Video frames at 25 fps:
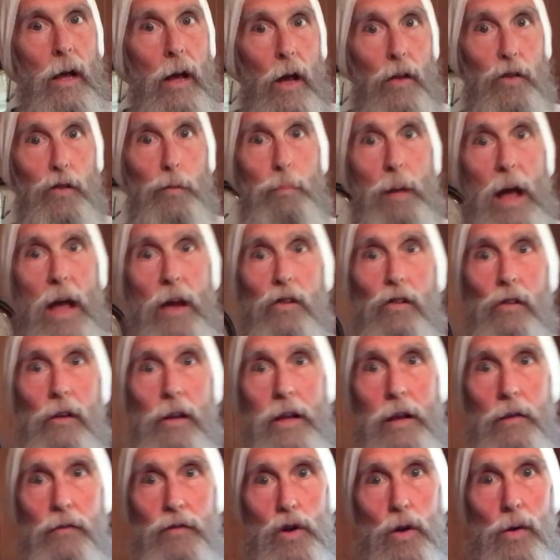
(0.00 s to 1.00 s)

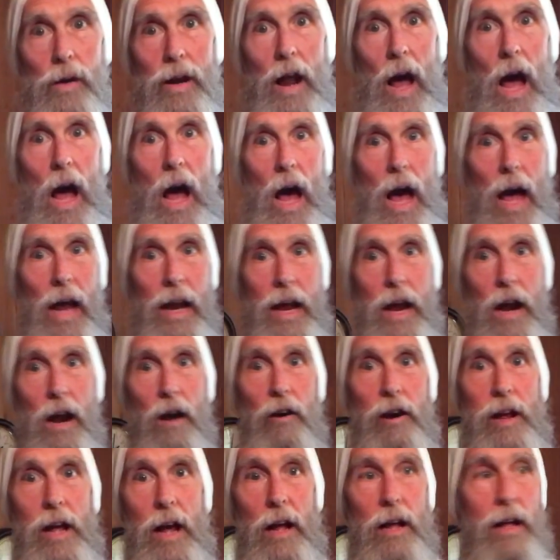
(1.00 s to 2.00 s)
especially if you're in a hot
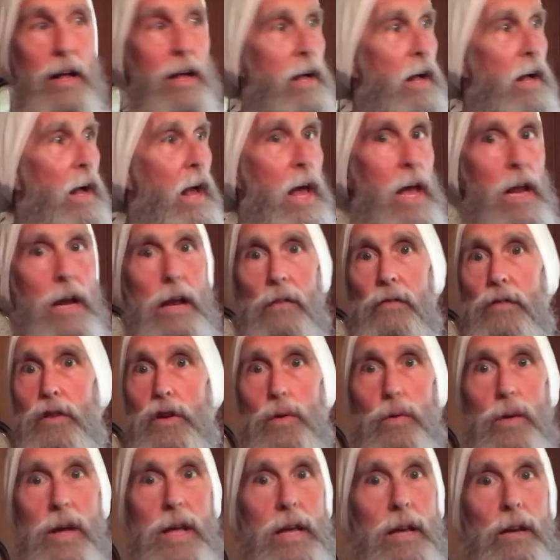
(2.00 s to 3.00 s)
area, and if
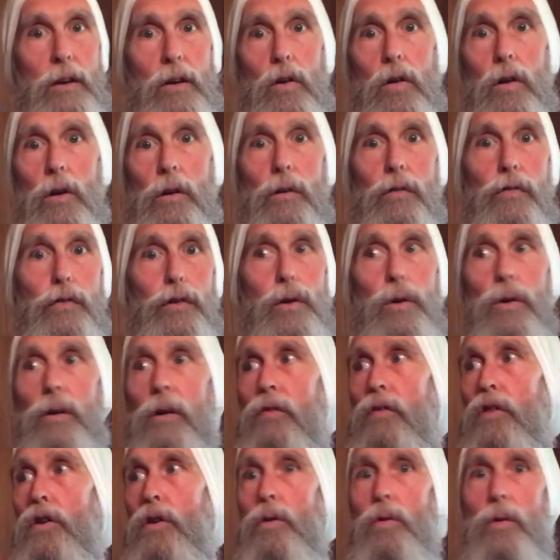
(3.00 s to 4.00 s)
you eat cooked food,
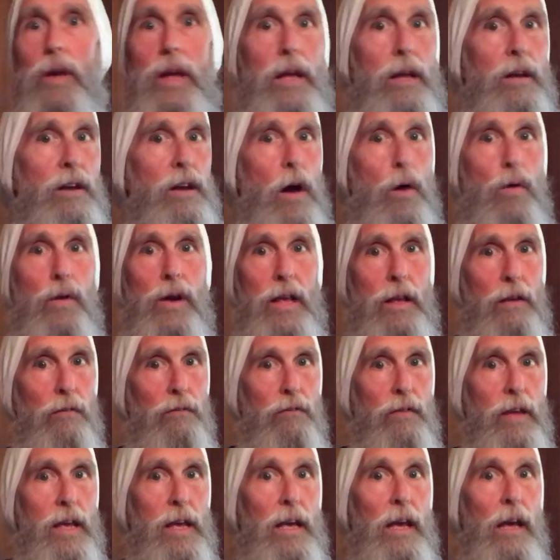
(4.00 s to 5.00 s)
if you don't eat
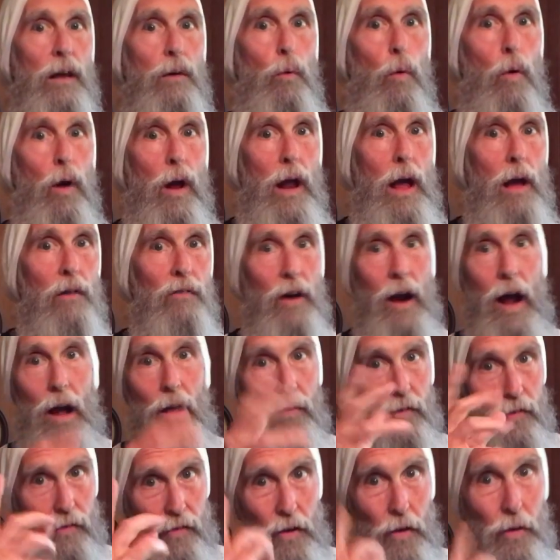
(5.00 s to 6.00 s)
vegan, whatever, I'll
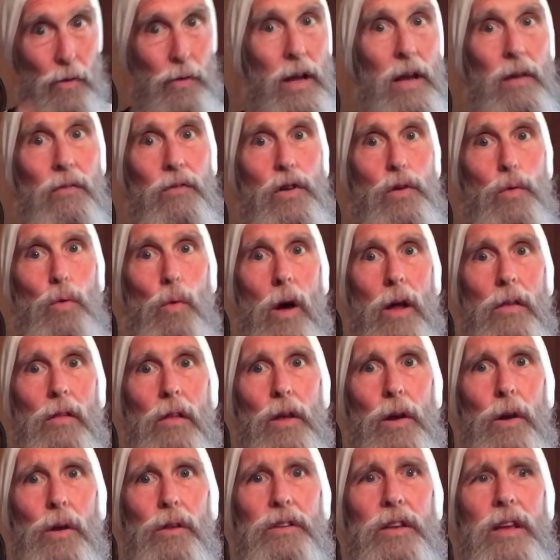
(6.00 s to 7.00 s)
still give you one
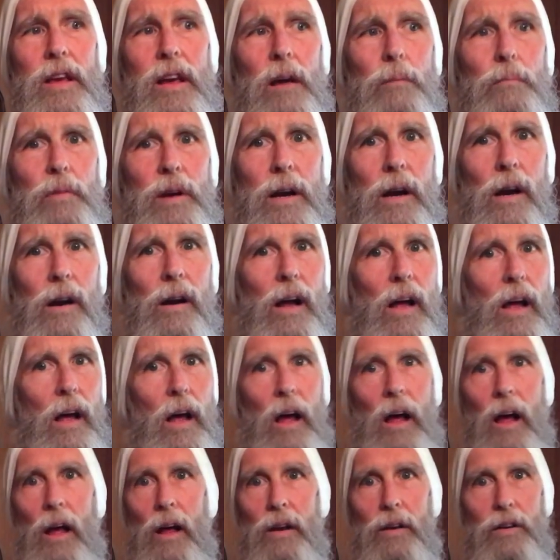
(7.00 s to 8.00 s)
little tip here.
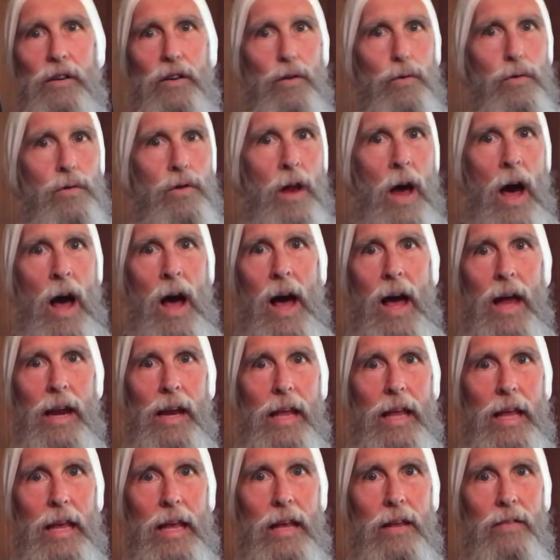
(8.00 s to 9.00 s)
Do not
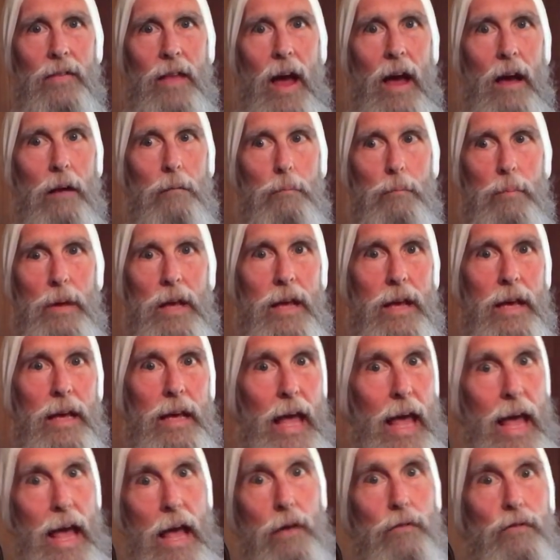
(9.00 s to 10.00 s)
eat that
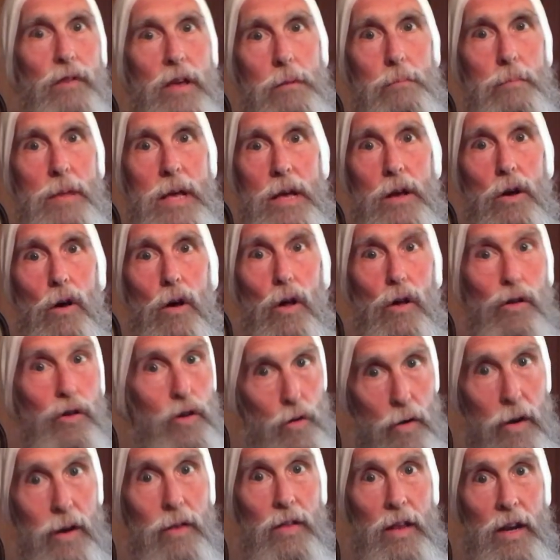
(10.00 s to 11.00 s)
big heavy meal
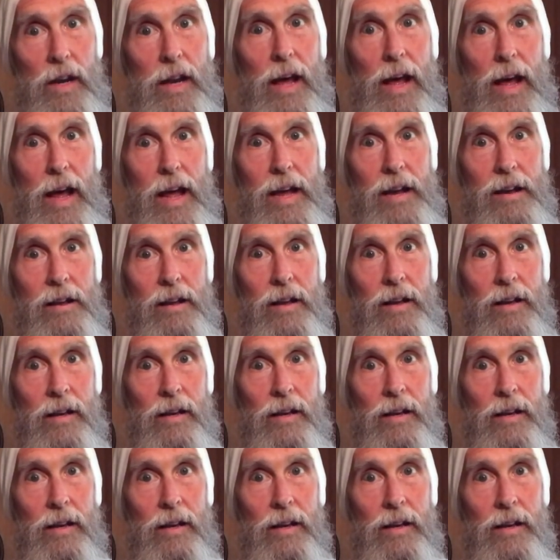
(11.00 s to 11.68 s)
during the day.